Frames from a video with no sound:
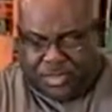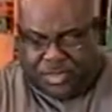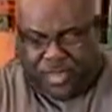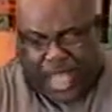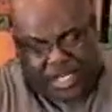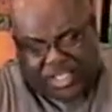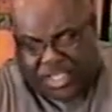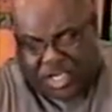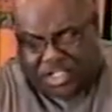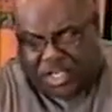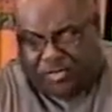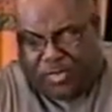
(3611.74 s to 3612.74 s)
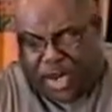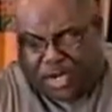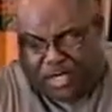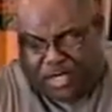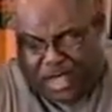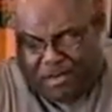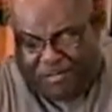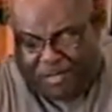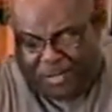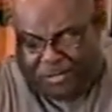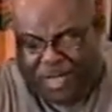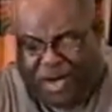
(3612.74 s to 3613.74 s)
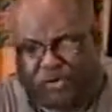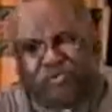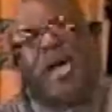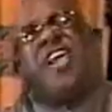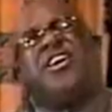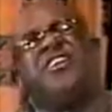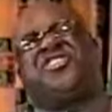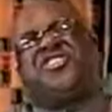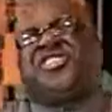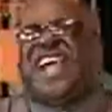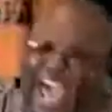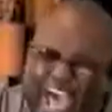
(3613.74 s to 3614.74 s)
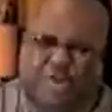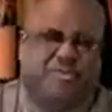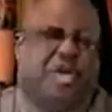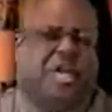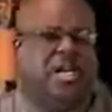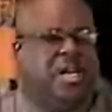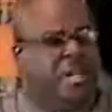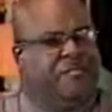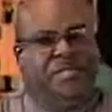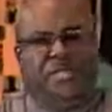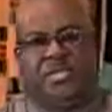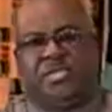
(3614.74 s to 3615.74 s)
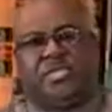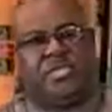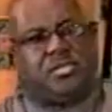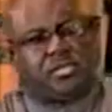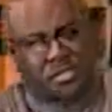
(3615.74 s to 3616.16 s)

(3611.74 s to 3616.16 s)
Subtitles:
Not just at record levels, but at record-shattering levels.